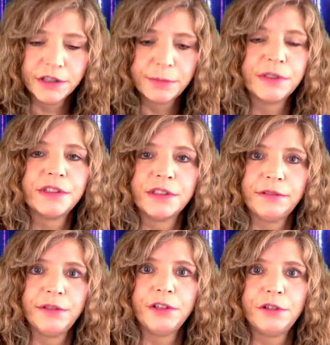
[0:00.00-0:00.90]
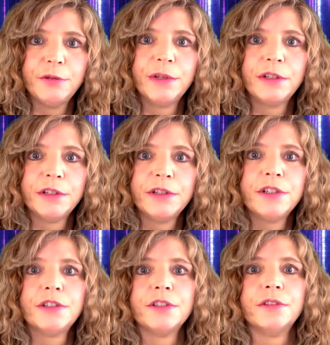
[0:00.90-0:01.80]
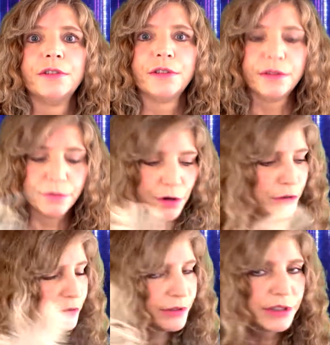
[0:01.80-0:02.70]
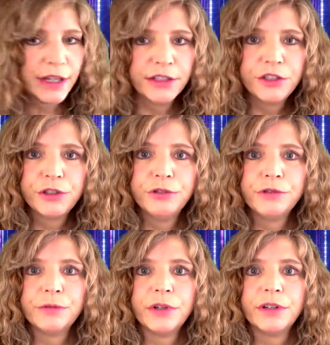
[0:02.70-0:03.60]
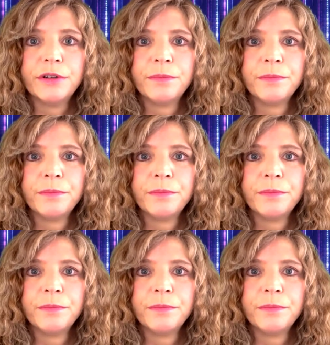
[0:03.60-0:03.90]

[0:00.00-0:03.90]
a specific human condition. All of us had to choose one.